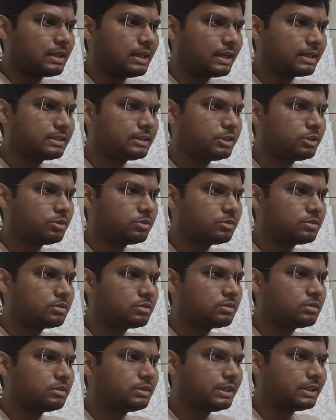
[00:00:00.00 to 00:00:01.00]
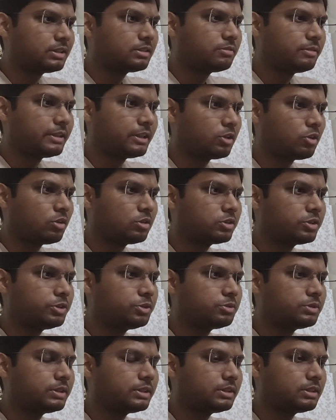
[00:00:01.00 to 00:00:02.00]
Axios, yes, we can also
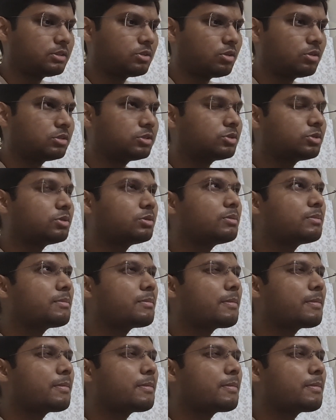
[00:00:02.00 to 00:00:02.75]
use it also.